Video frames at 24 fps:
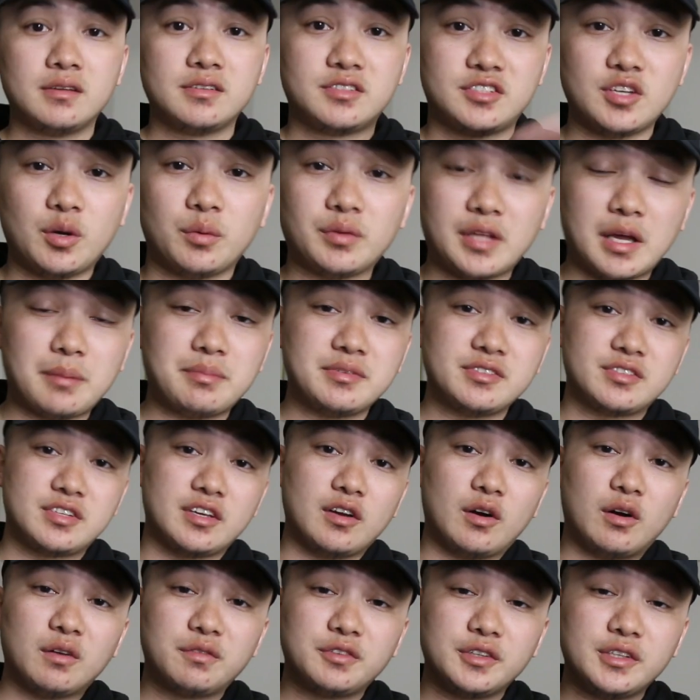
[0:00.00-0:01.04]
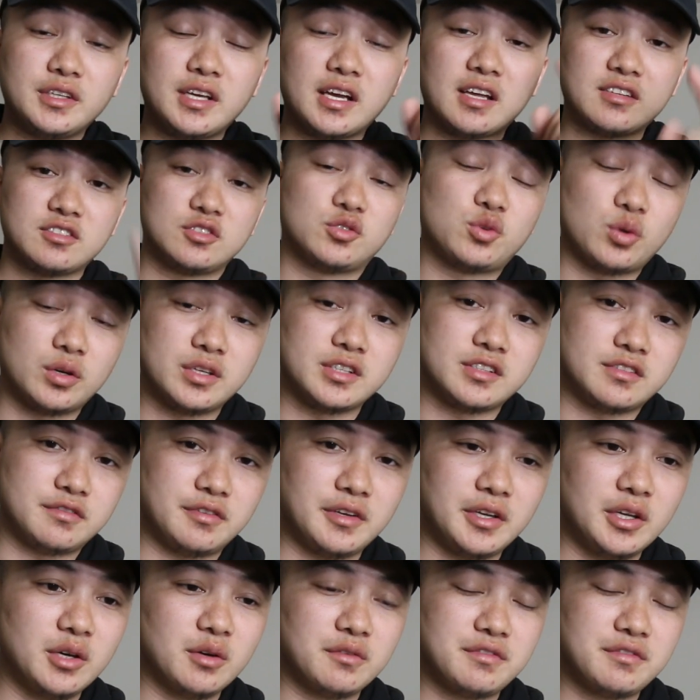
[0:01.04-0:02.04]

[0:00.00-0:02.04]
So with that being said, hopefully you guys enjoyed this video.